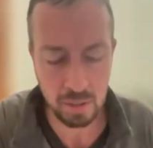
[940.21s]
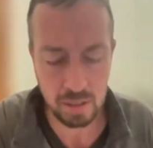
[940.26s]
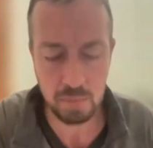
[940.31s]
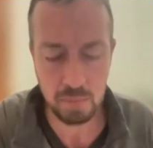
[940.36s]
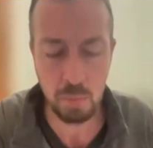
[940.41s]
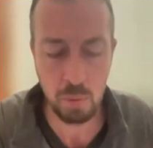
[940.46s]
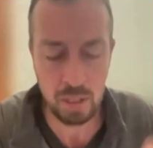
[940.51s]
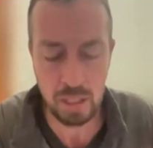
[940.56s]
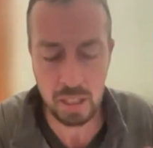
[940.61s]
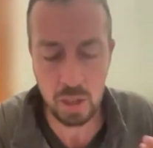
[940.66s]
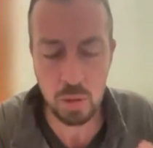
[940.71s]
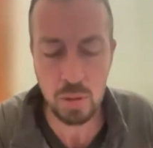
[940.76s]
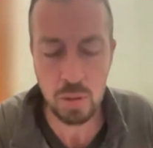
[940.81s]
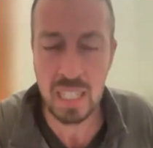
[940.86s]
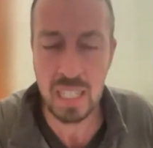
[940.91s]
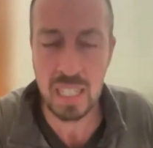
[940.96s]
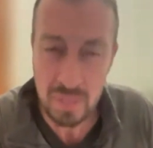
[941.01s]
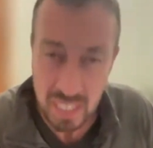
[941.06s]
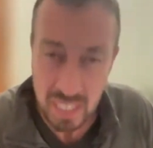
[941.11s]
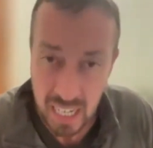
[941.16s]
It's more like you're
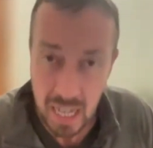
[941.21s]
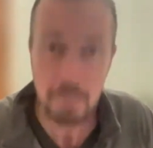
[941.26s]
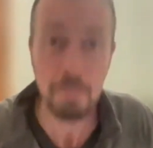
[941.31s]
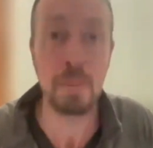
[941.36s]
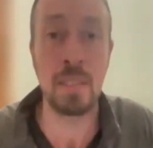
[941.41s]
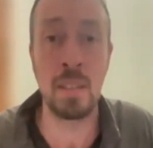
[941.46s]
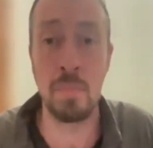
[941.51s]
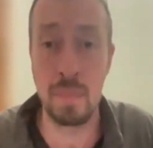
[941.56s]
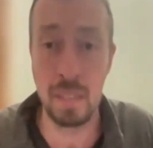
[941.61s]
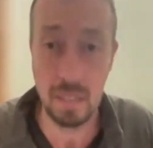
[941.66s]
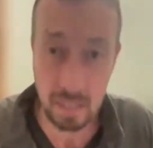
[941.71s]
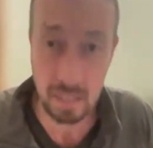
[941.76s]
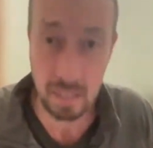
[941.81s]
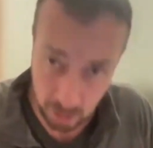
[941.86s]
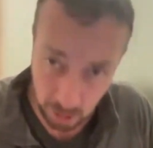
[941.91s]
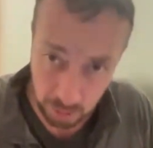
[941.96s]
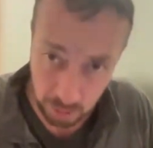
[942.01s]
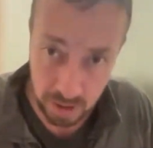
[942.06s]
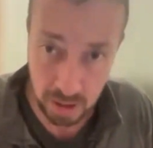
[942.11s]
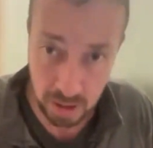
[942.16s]
giving up something
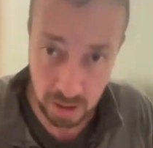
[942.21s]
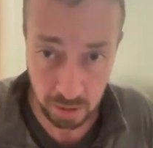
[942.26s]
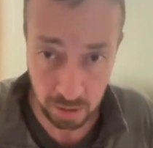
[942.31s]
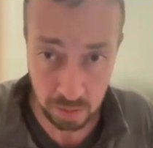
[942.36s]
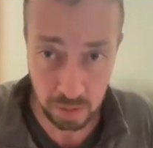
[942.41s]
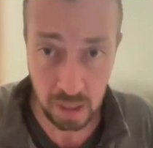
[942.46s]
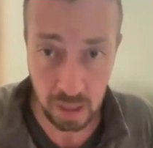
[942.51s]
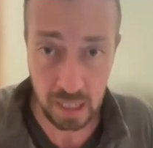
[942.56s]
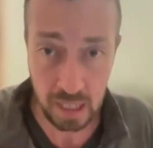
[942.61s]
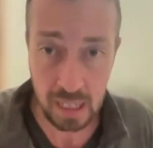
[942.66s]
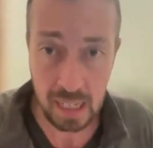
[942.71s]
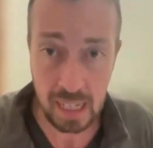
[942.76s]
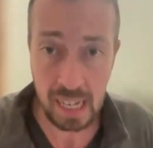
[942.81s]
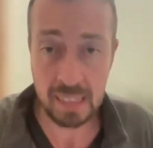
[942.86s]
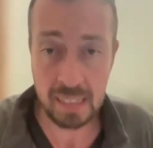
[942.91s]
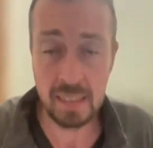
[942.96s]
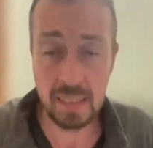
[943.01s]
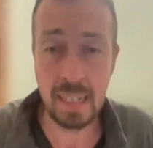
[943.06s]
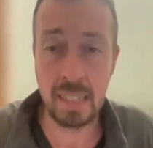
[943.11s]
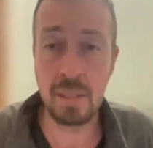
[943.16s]
that's owed to you
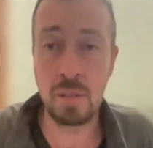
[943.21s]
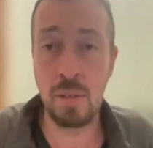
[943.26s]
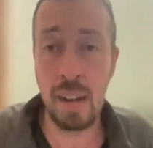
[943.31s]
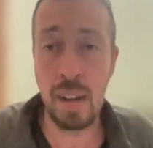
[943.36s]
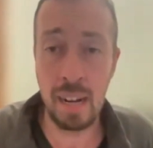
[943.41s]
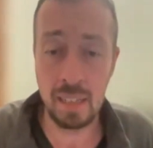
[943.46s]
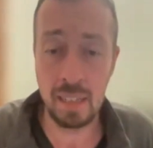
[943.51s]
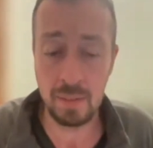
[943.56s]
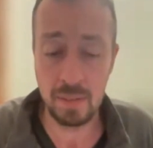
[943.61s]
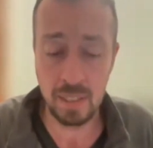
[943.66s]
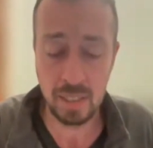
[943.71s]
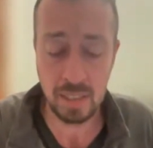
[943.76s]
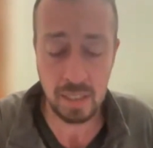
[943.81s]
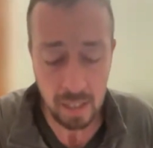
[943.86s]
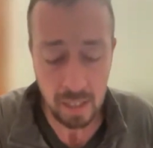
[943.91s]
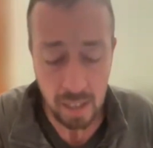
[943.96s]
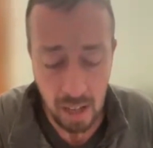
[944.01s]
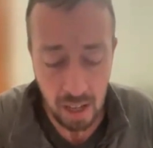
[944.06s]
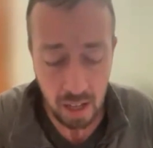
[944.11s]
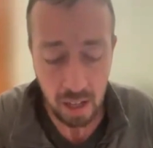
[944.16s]
as an extra act of
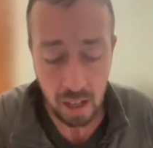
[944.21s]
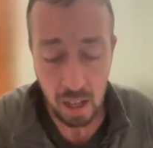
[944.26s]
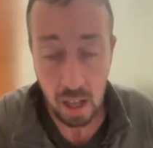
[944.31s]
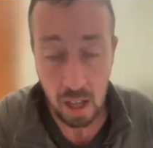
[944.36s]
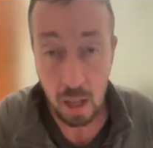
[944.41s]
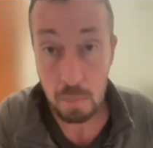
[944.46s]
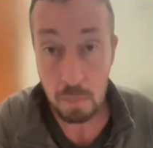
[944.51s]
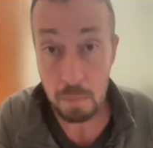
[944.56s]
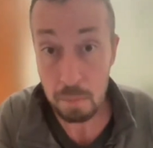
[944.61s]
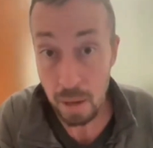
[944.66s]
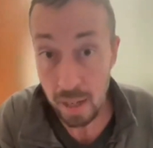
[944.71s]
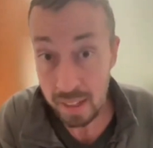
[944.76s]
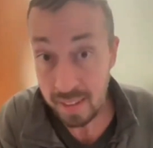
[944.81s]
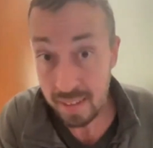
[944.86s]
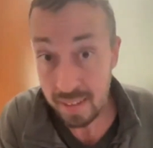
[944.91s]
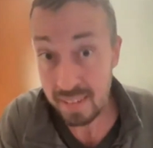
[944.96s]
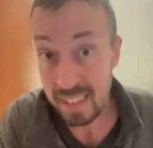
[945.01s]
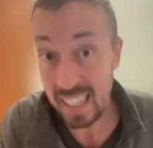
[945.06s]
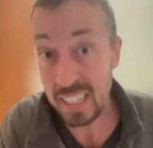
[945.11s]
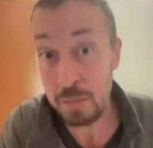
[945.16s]
tzedakah,
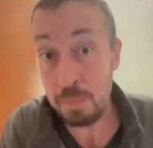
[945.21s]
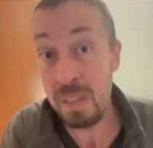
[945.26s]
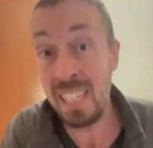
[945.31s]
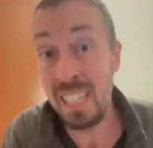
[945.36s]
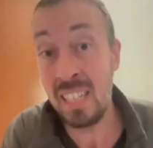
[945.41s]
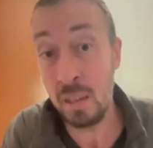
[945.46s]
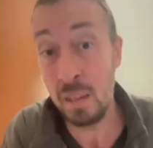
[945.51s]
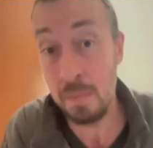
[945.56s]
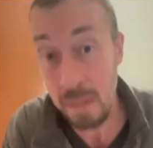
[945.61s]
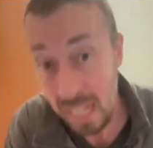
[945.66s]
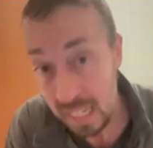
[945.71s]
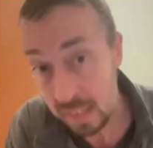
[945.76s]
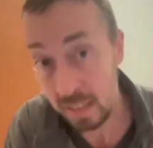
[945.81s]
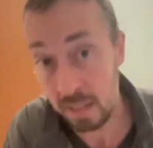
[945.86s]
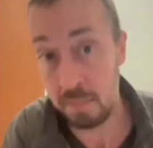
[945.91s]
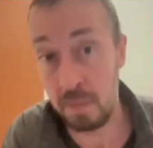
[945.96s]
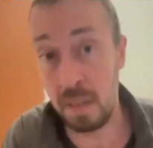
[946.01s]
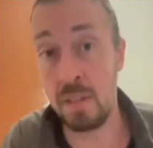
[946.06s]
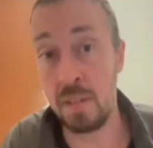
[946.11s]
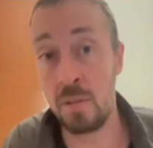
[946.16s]
but that's being
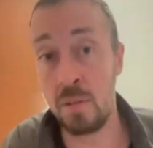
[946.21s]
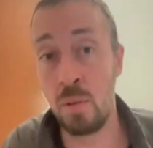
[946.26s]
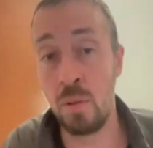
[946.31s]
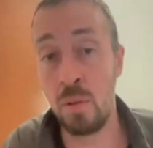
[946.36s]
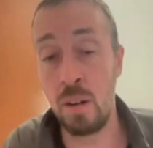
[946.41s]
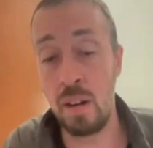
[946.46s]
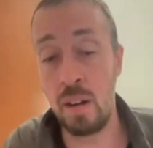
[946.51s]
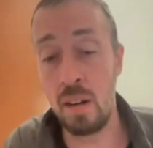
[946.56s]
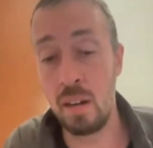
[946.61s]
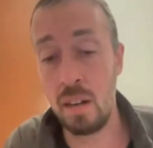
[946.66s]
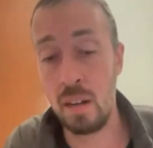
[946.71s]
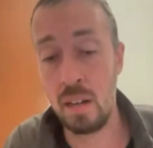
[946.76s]
commanded by the Torah.